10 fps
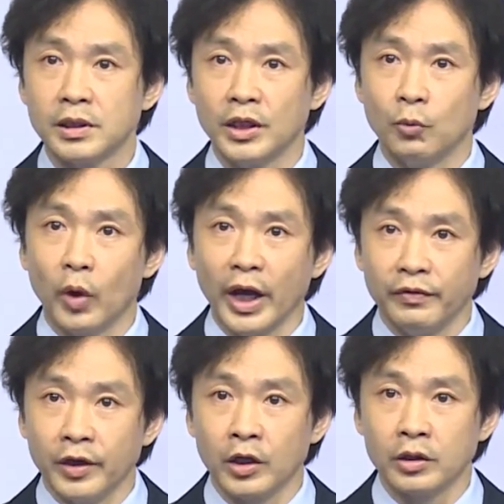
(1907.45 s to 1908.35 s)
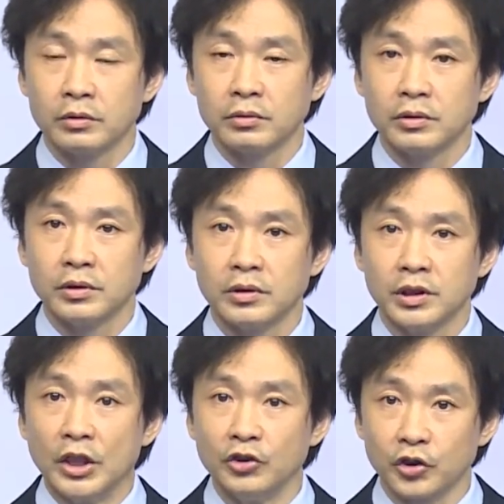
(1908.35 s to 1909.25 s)
He went there.
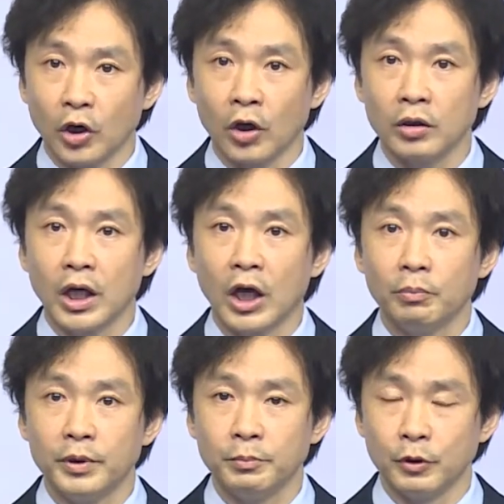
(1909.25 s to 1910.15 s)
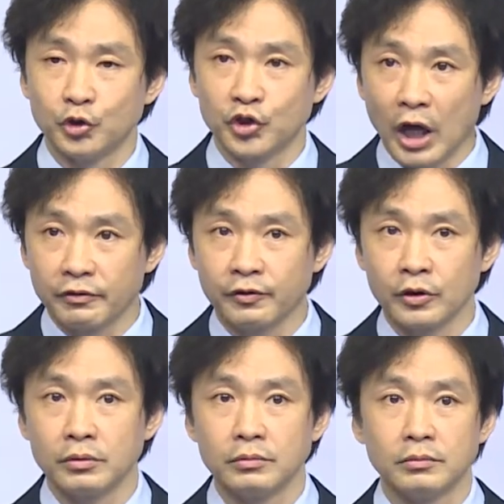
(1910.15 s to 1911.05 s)
He saw how people suffer.